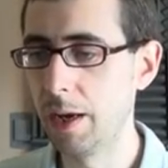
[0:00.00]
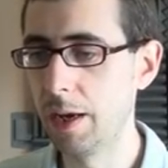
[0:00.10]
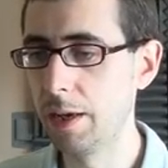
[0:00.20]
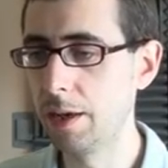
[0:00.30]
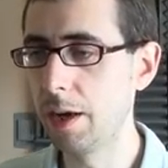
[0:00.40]

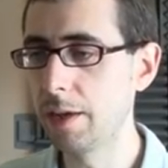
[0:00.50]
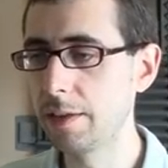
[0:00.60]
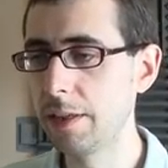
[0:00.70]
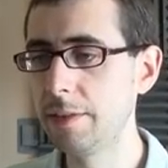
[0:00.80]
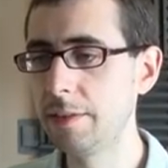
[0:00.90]
Uh, I,
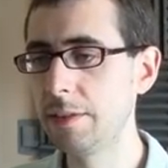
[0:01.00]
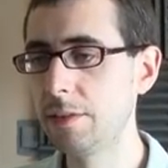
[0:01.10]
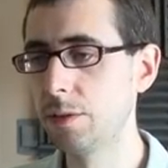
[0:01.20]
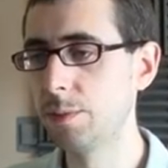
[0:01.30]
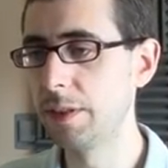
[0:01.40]
this is
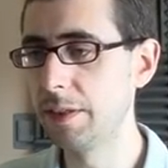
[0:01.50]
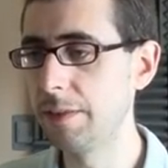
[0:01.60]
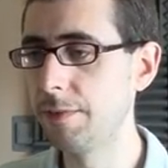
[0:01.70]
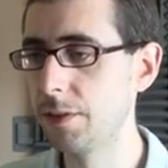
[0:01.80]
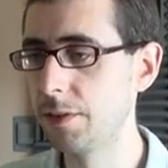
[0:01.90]
installed with the
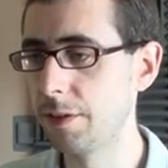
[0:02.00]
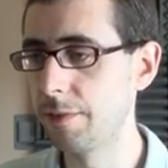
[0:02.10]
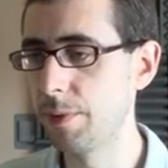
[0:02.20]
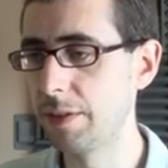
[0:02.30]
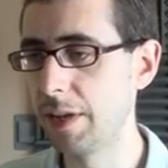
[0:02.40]
default
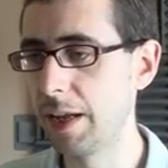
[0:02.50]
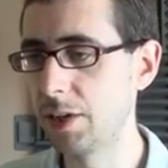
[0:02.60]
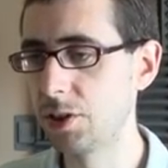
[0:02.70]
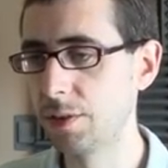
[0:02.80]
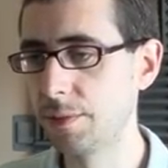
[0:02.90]
software
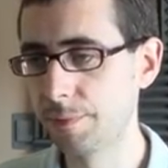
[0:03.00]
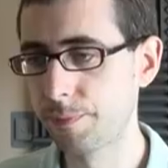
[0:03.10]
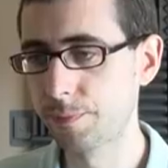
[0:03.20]
selection,